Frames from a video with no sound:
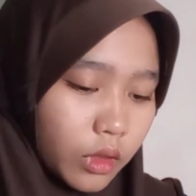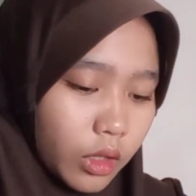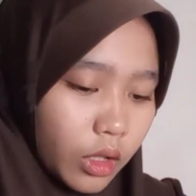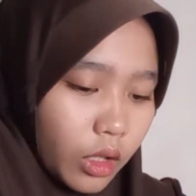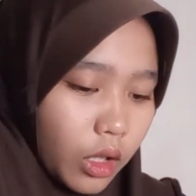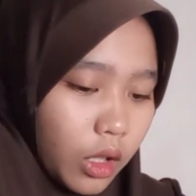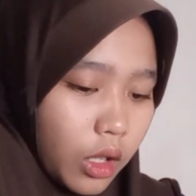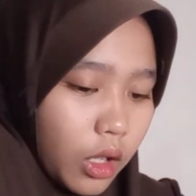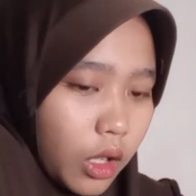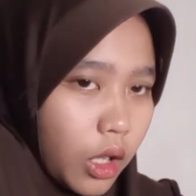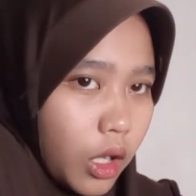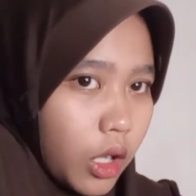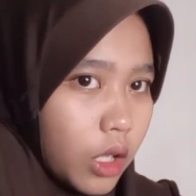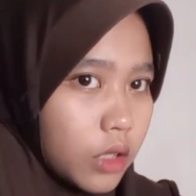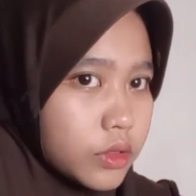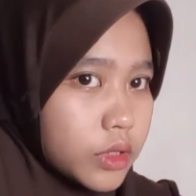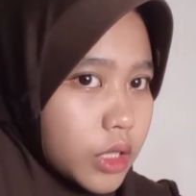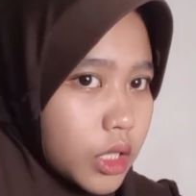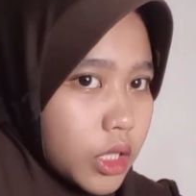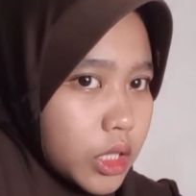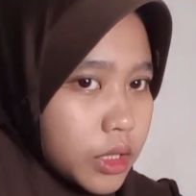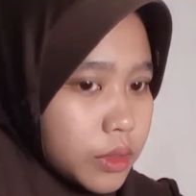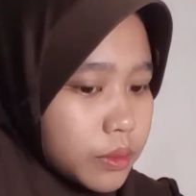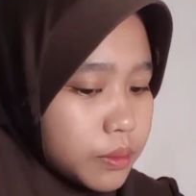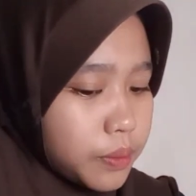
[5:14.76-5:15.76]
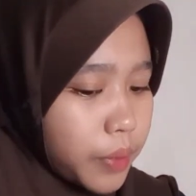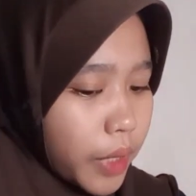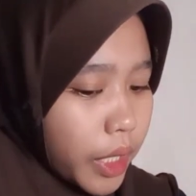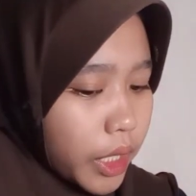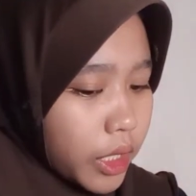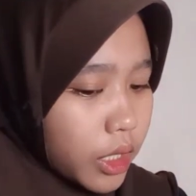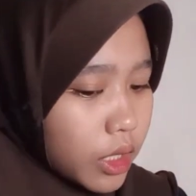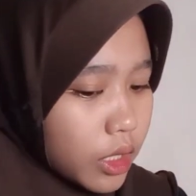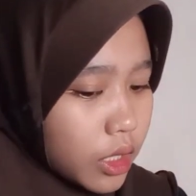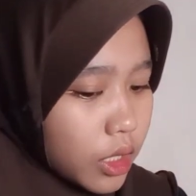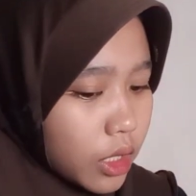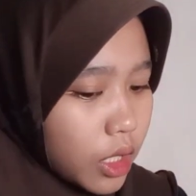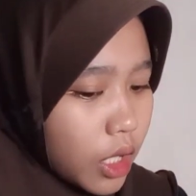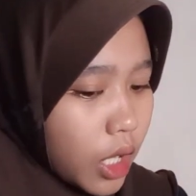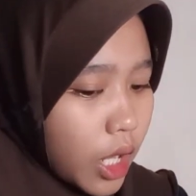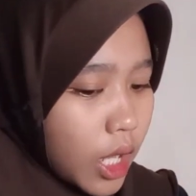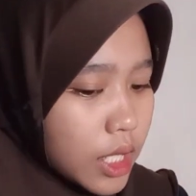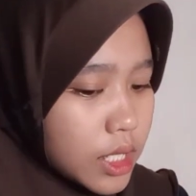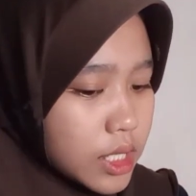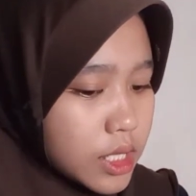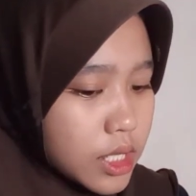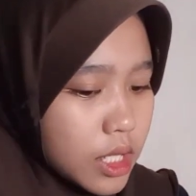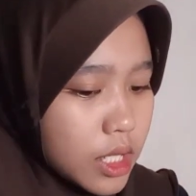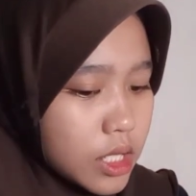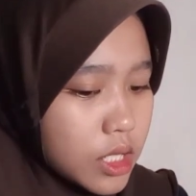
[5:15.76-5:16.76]
of the Impact
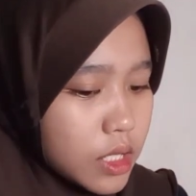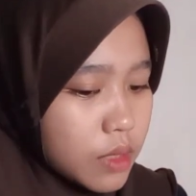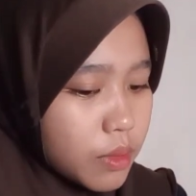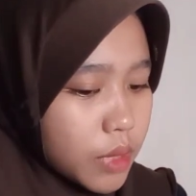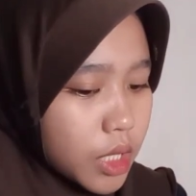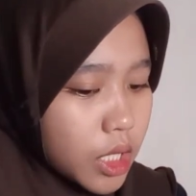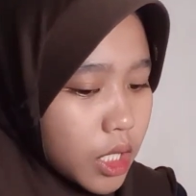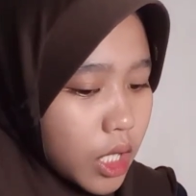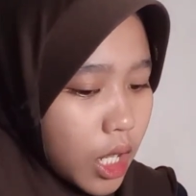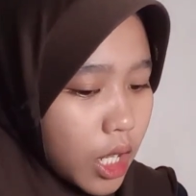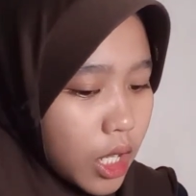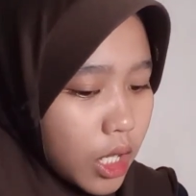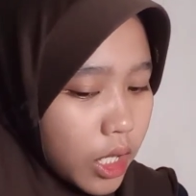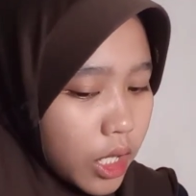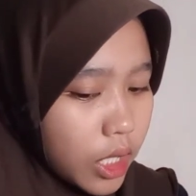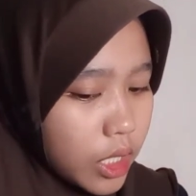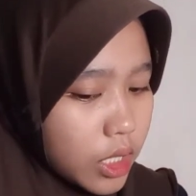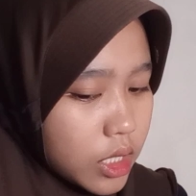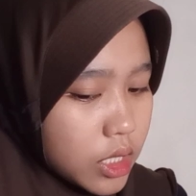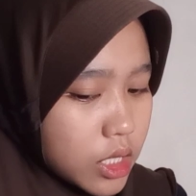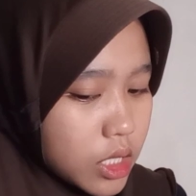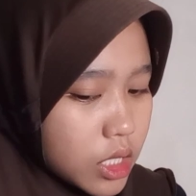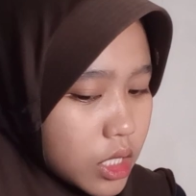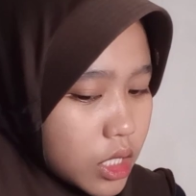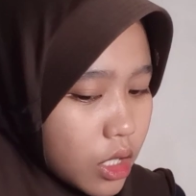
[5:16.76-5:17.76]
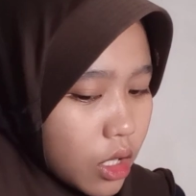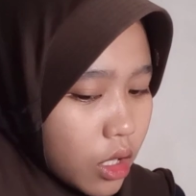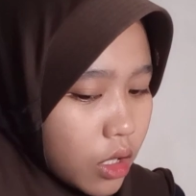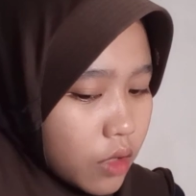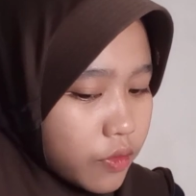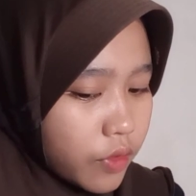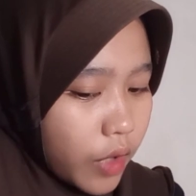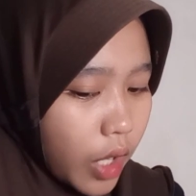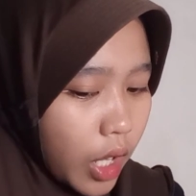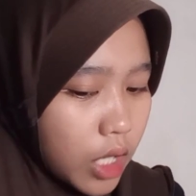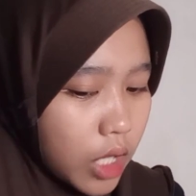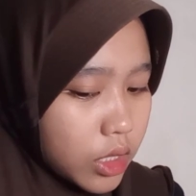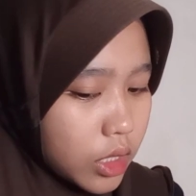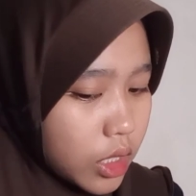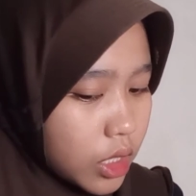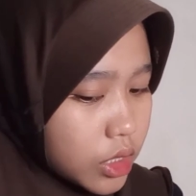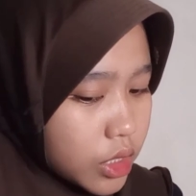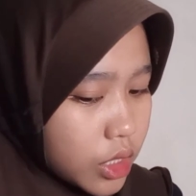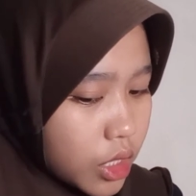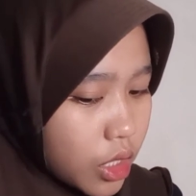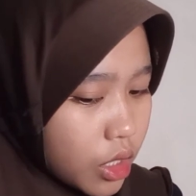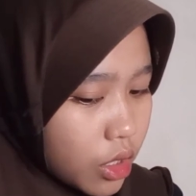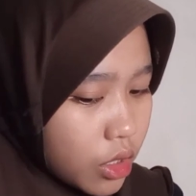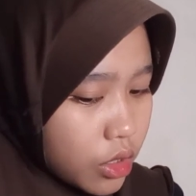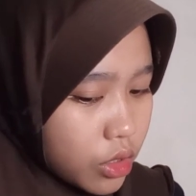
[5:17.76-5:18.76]
Assessment Agency of Canada
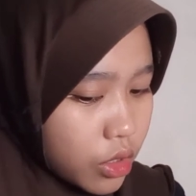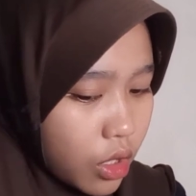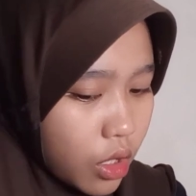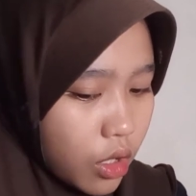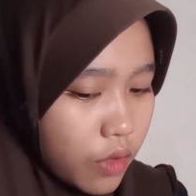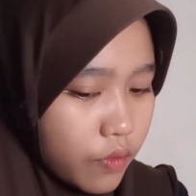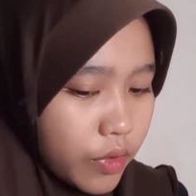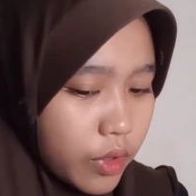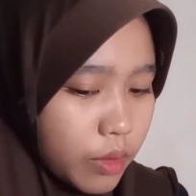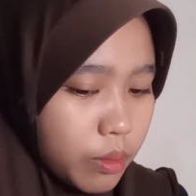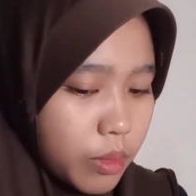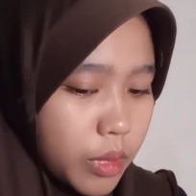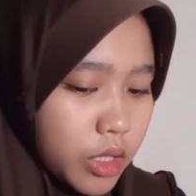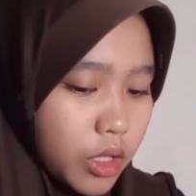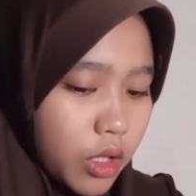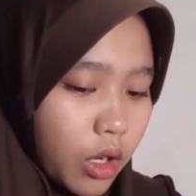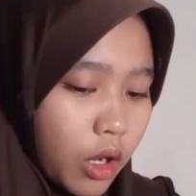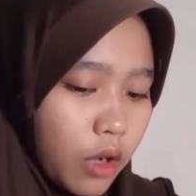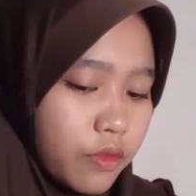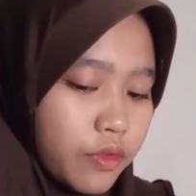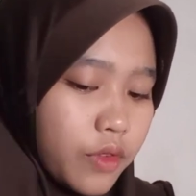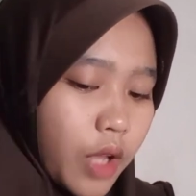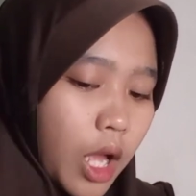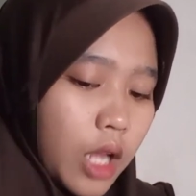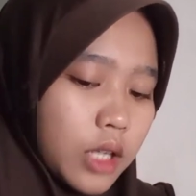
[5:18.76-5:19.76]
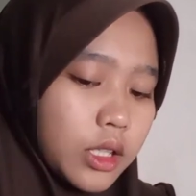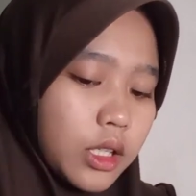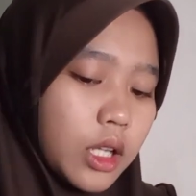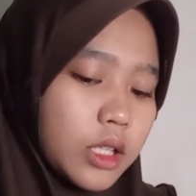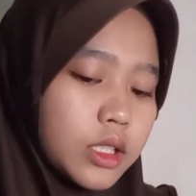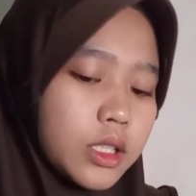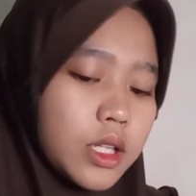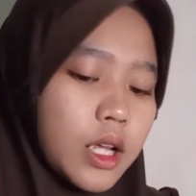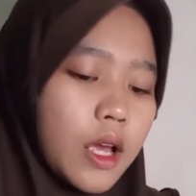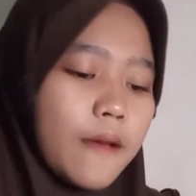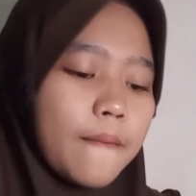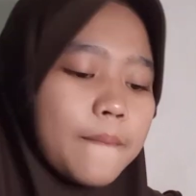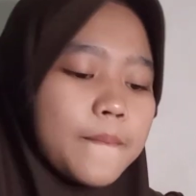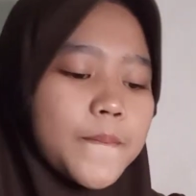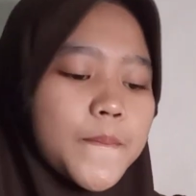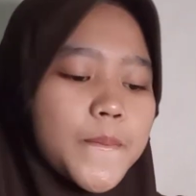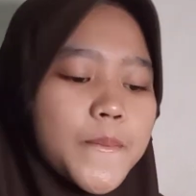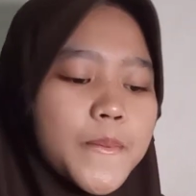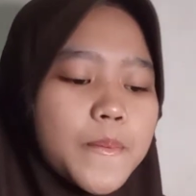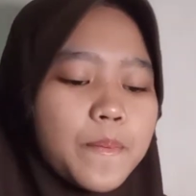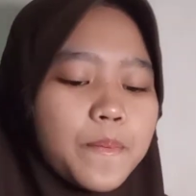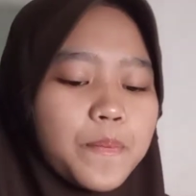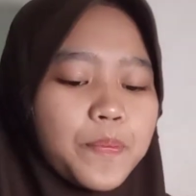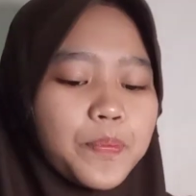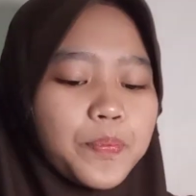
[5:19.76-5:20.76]
or Government of Canada.
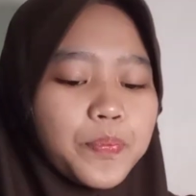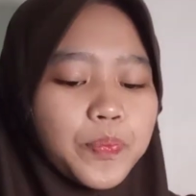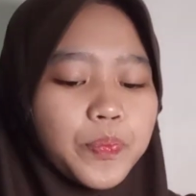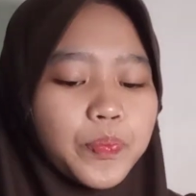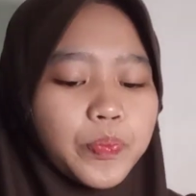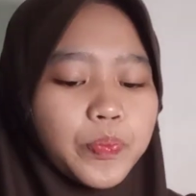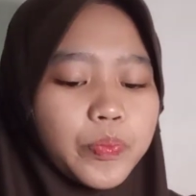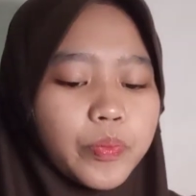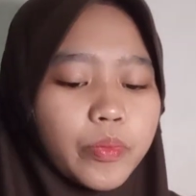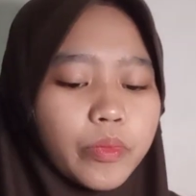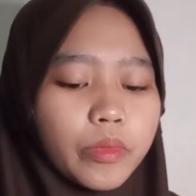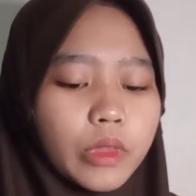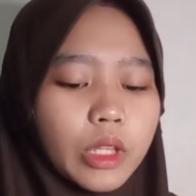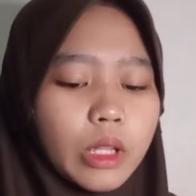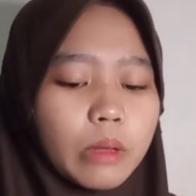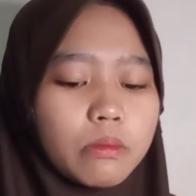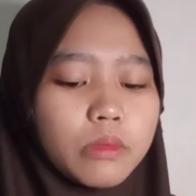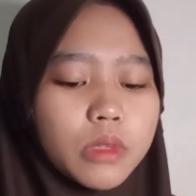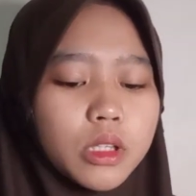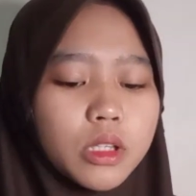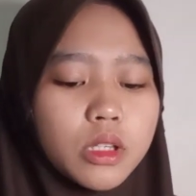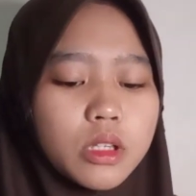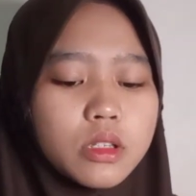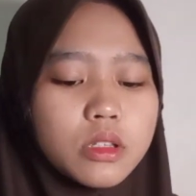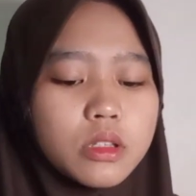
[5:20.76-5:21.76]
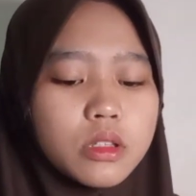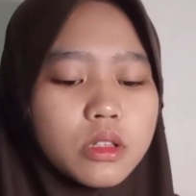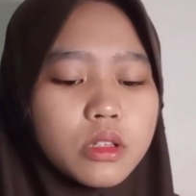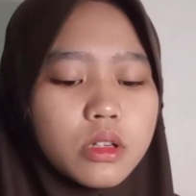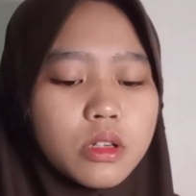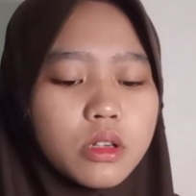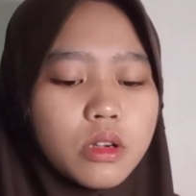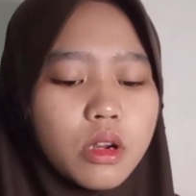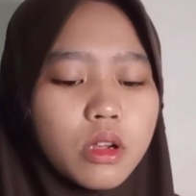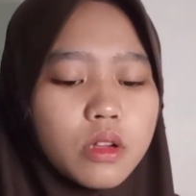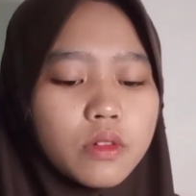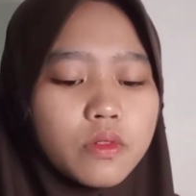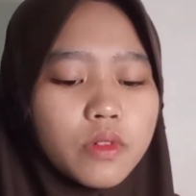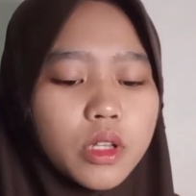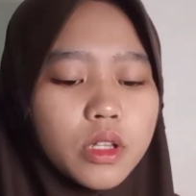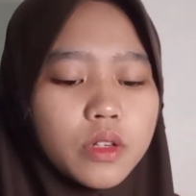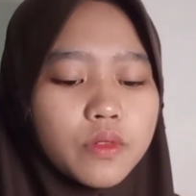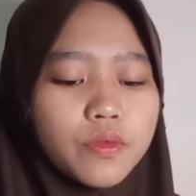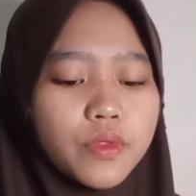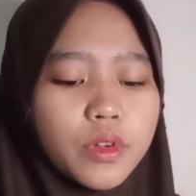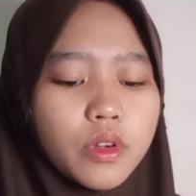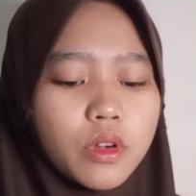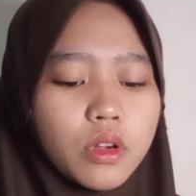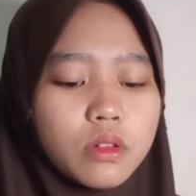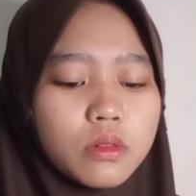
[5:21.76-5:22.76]
Minister of
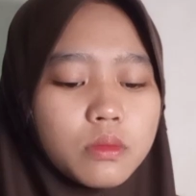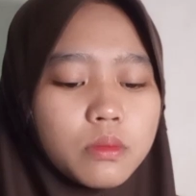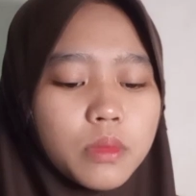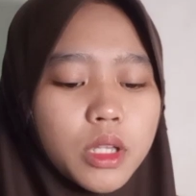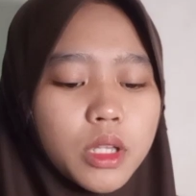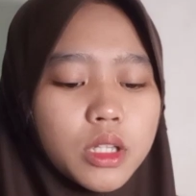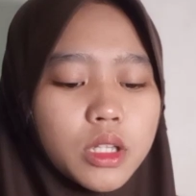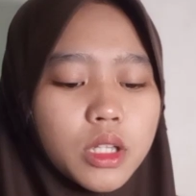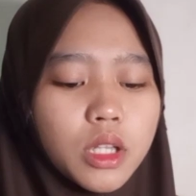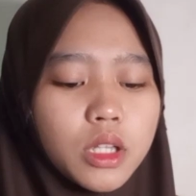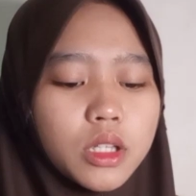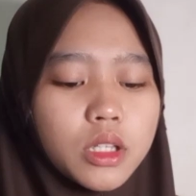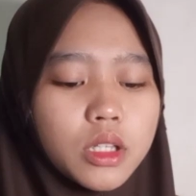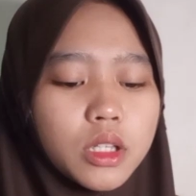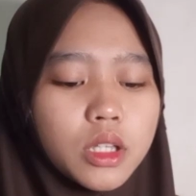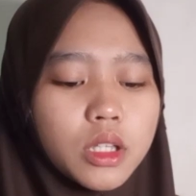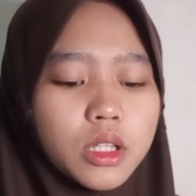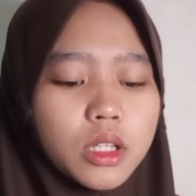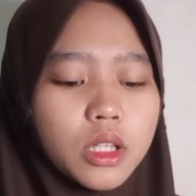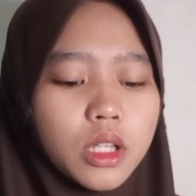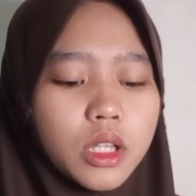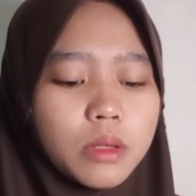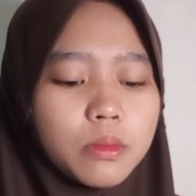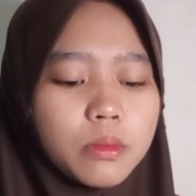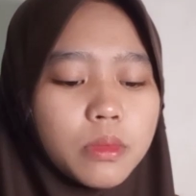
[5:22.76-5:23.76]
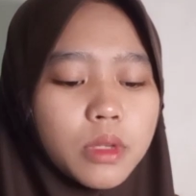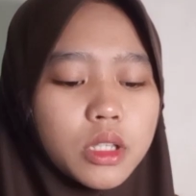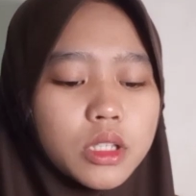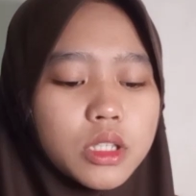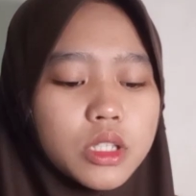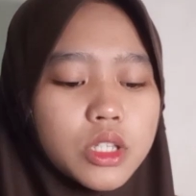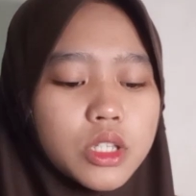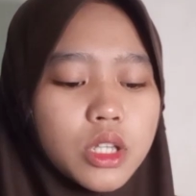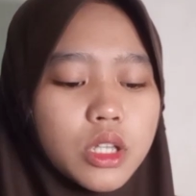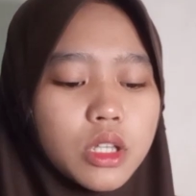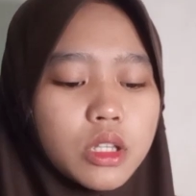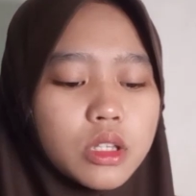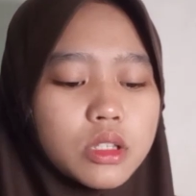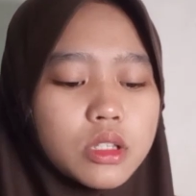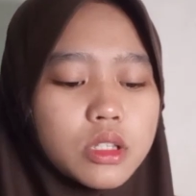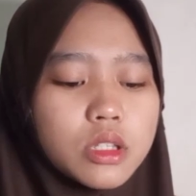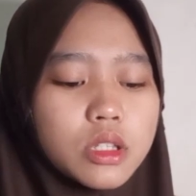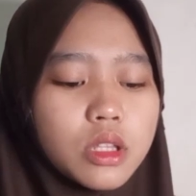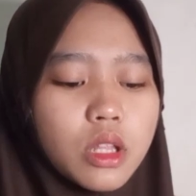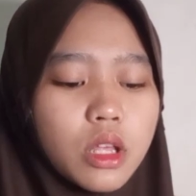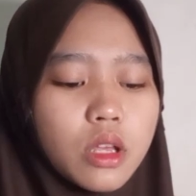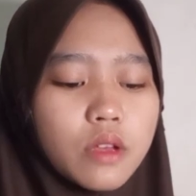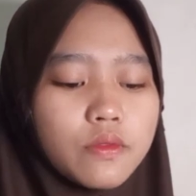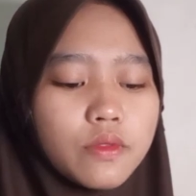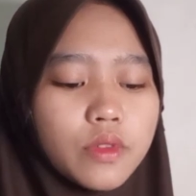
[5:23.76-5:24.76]
Environment and Climate Change
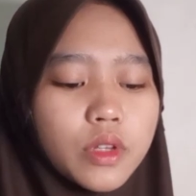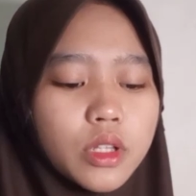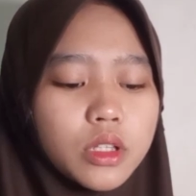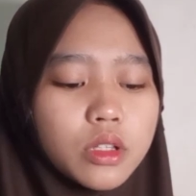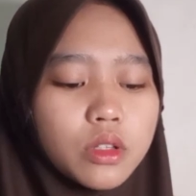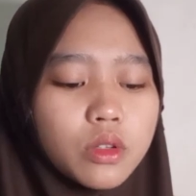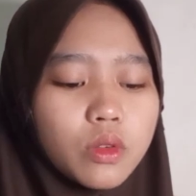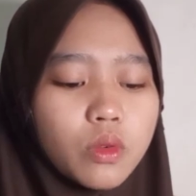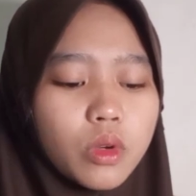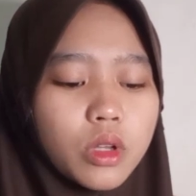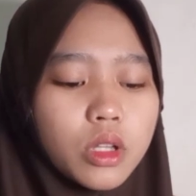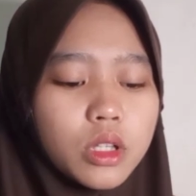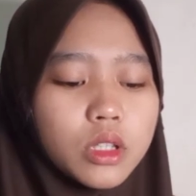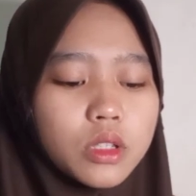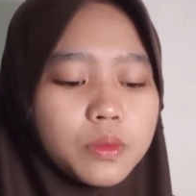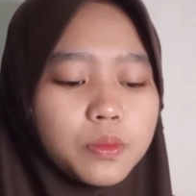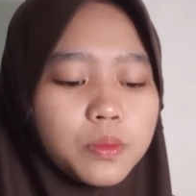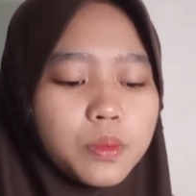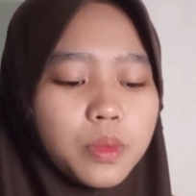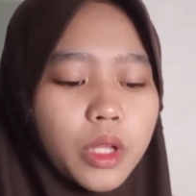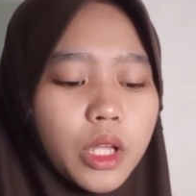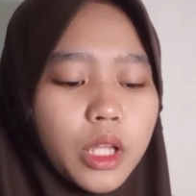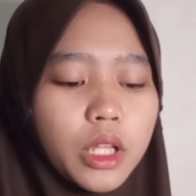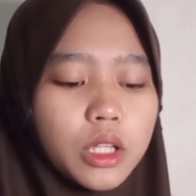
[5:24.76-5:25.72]
Stephen Quilbert